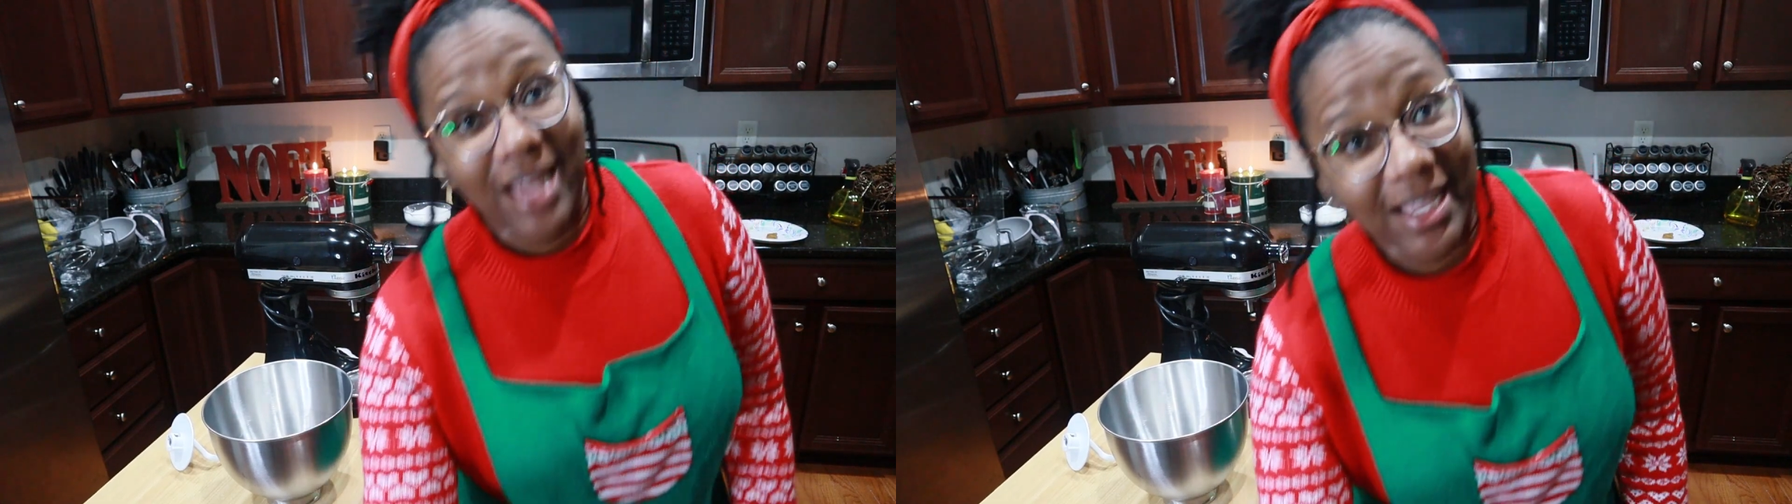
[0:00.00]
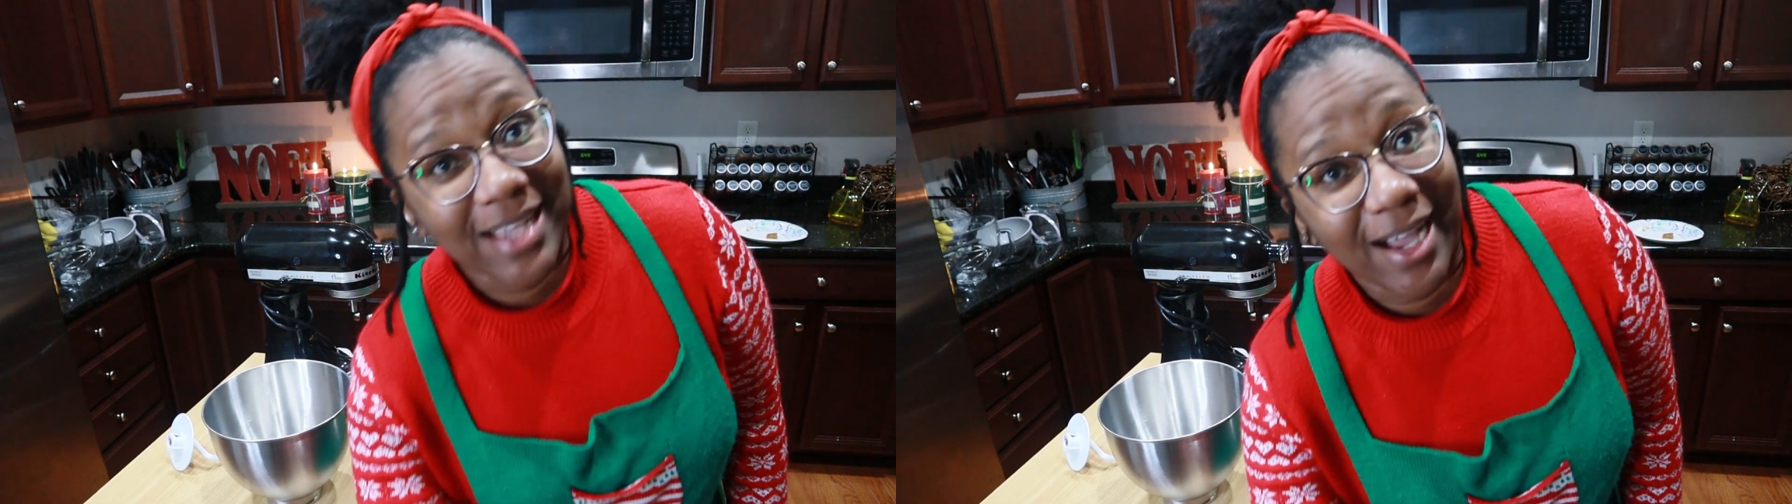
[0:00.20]

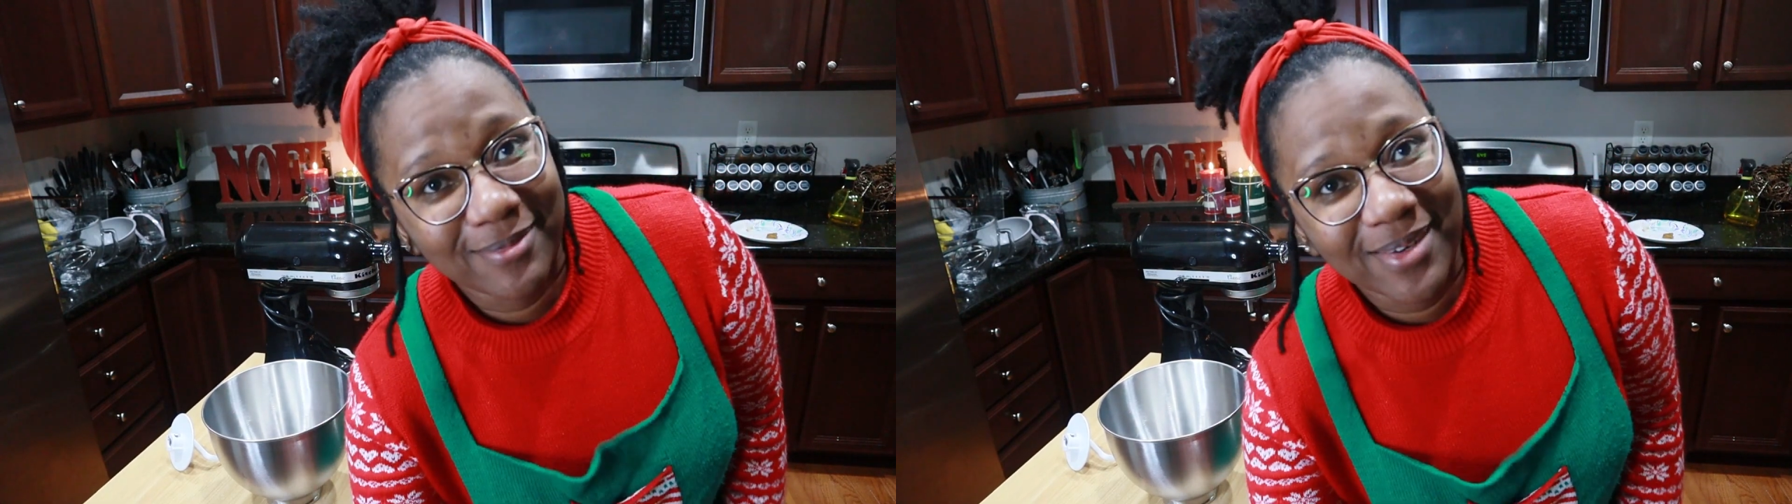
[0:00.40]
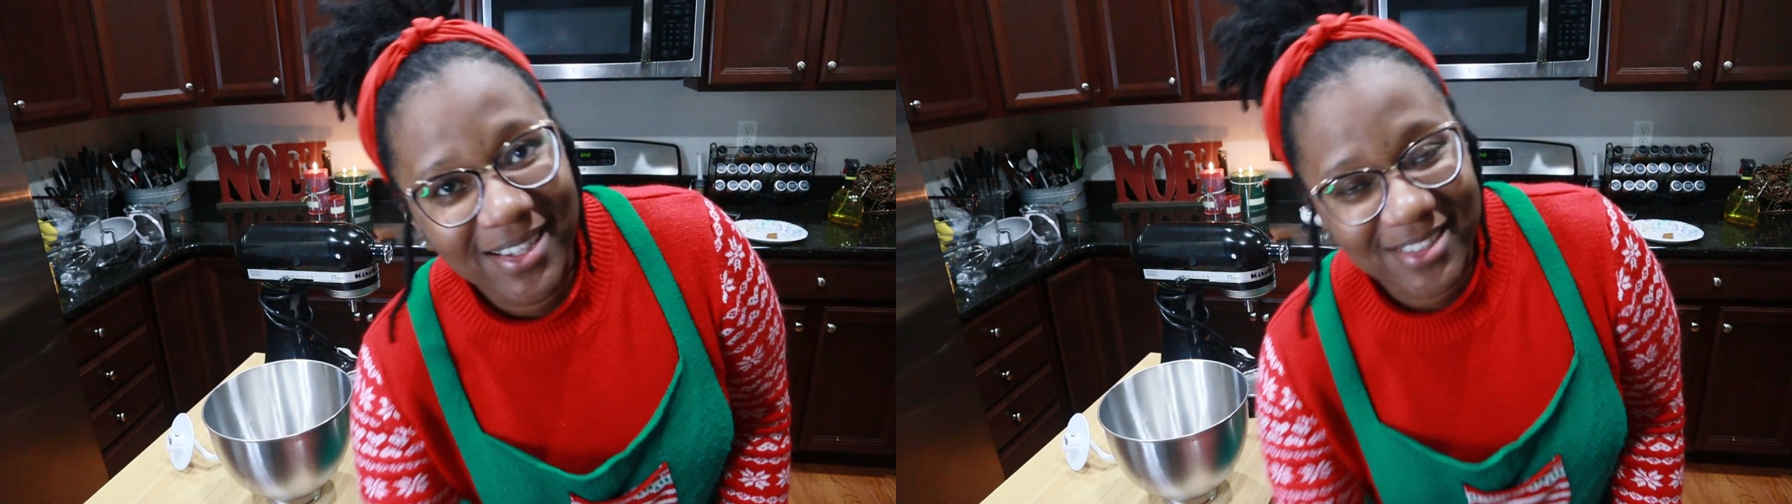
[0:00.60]

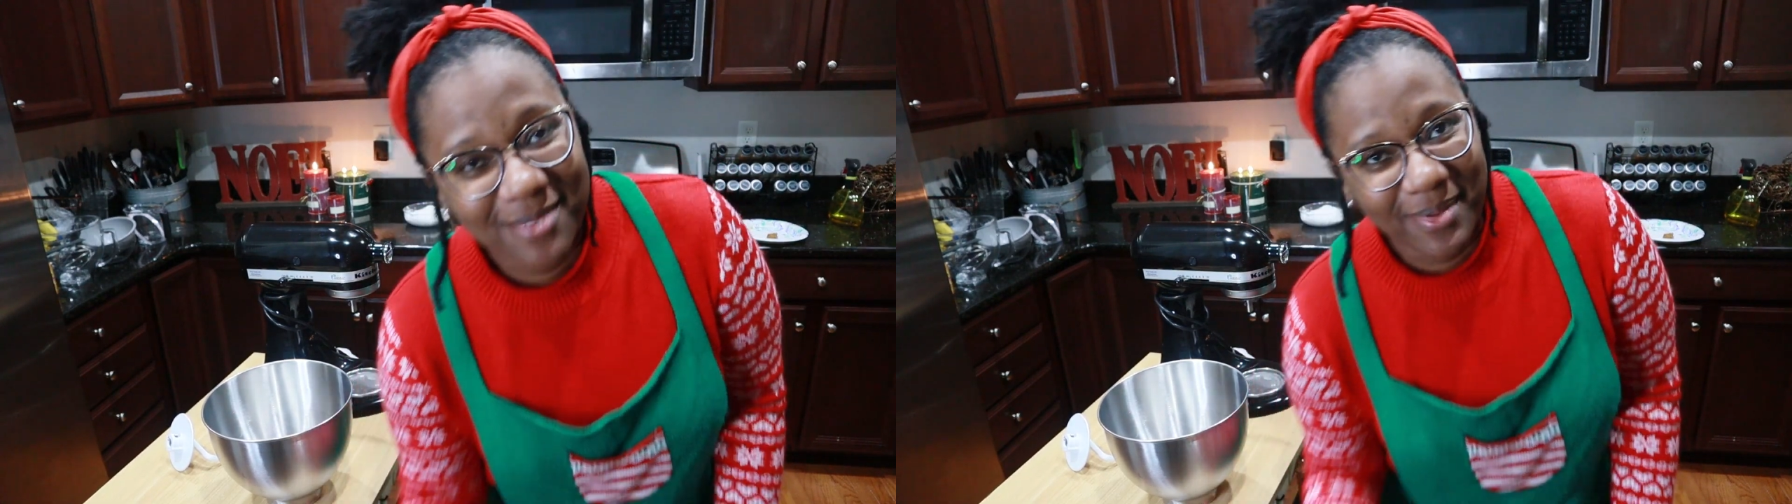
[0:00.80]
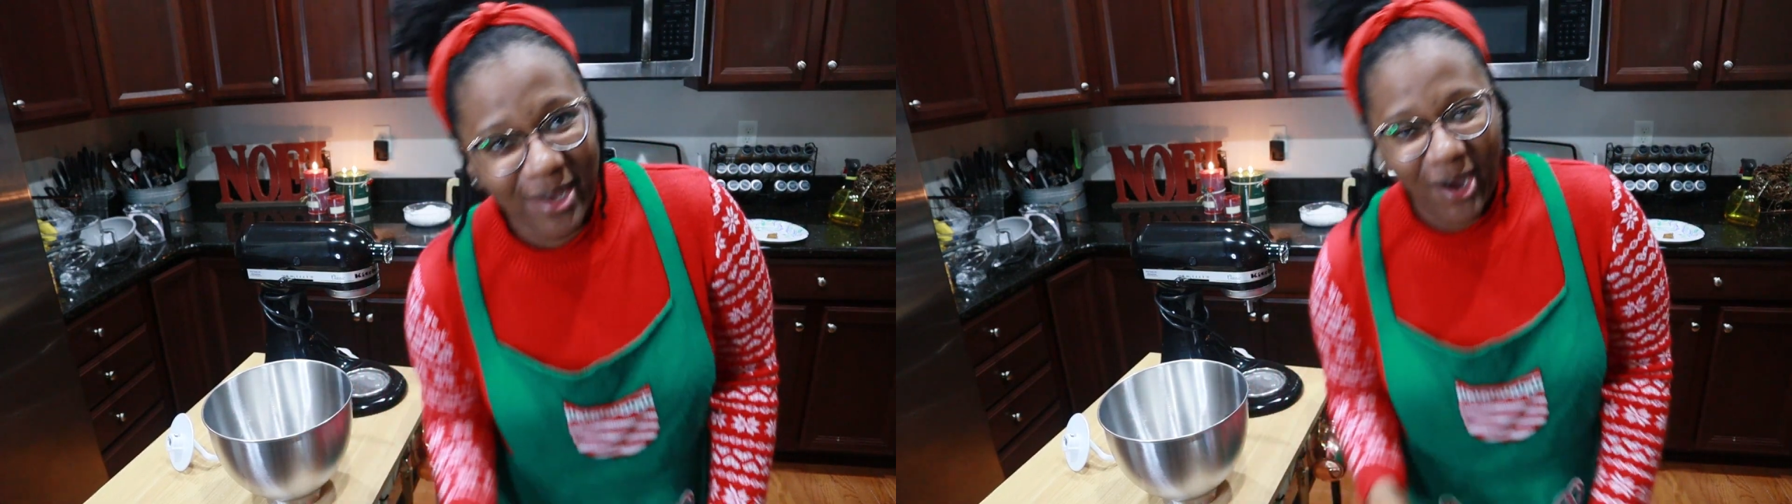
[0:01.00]
nighttime
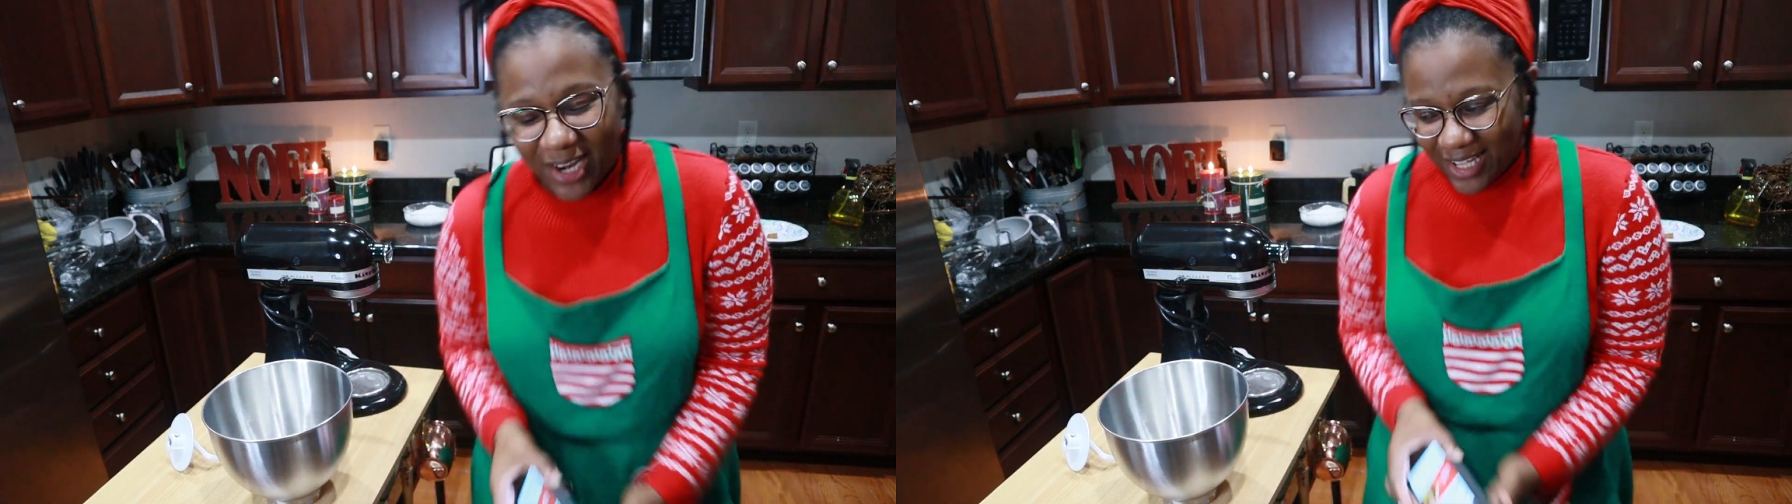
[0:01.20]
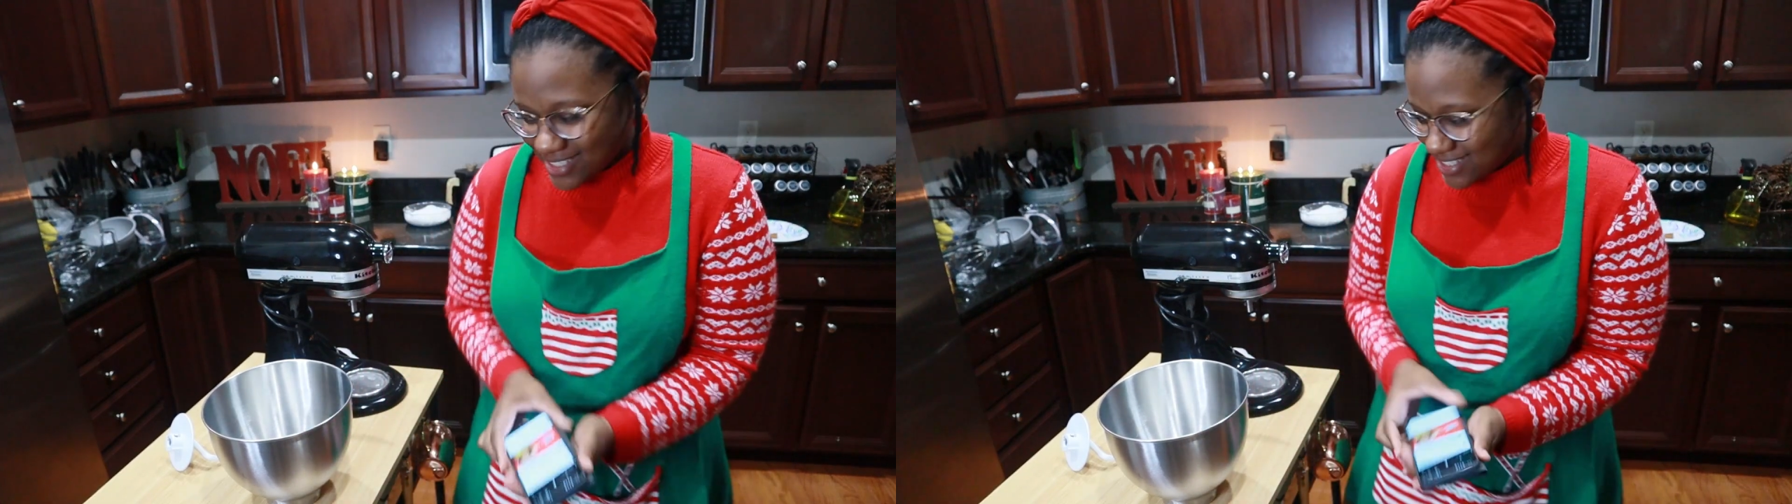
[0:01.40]
to be
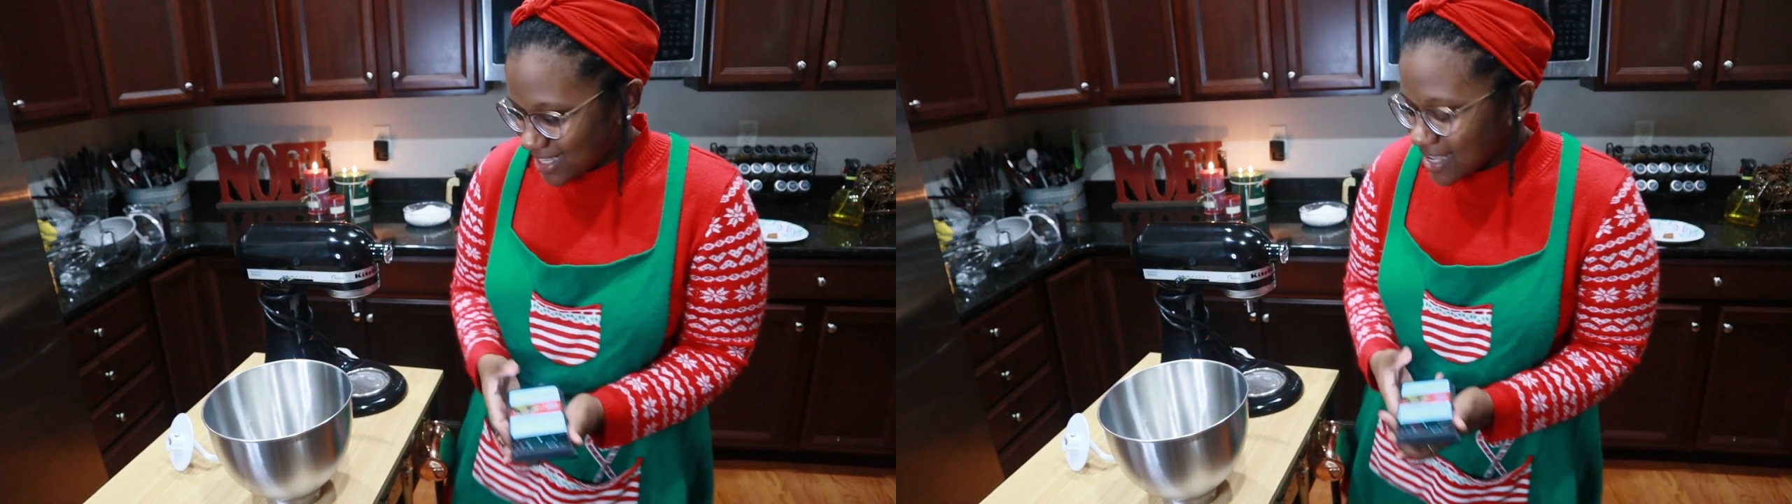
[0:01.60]
honest,